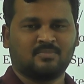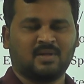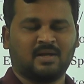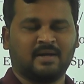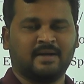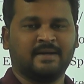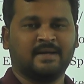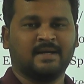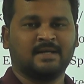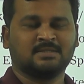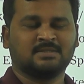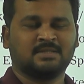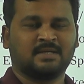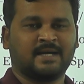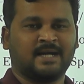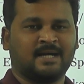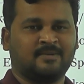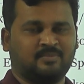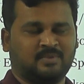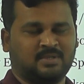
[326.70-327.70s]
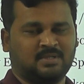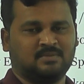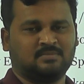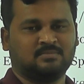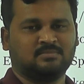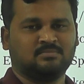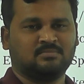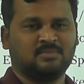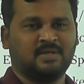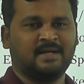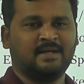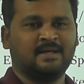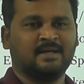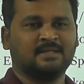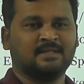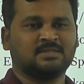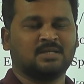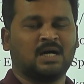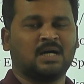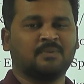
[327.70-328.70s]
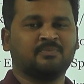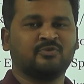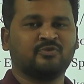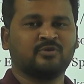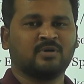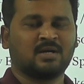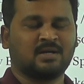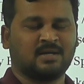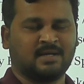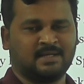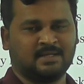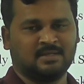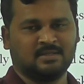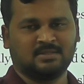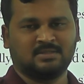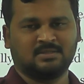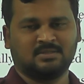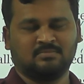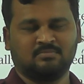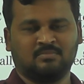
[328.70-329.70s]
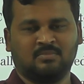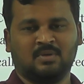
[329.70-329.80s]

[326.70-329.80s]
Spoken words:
India is the capital. India is a hub for tigers.